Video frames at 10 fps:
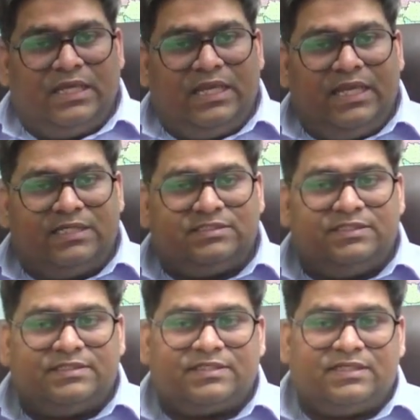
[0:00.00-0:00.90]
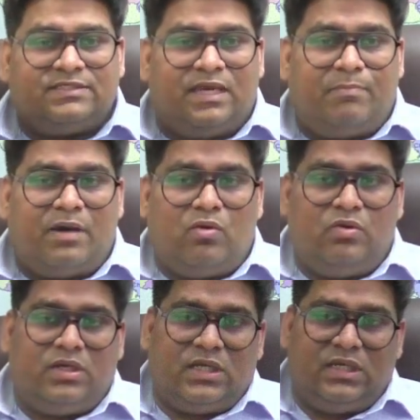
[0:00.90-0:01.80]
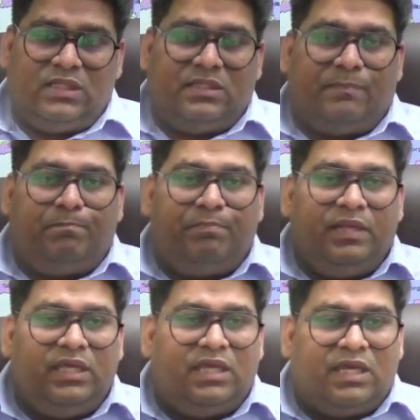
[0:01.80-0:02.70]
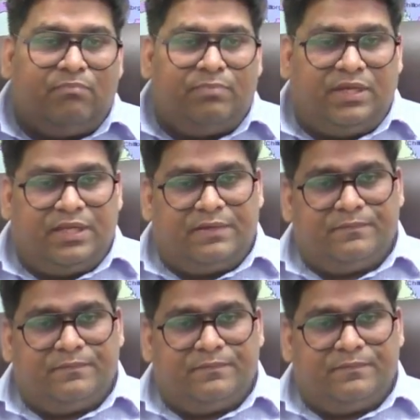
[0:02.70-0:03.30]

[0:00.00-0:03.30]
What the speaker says: Let's discuss about the Precambrian.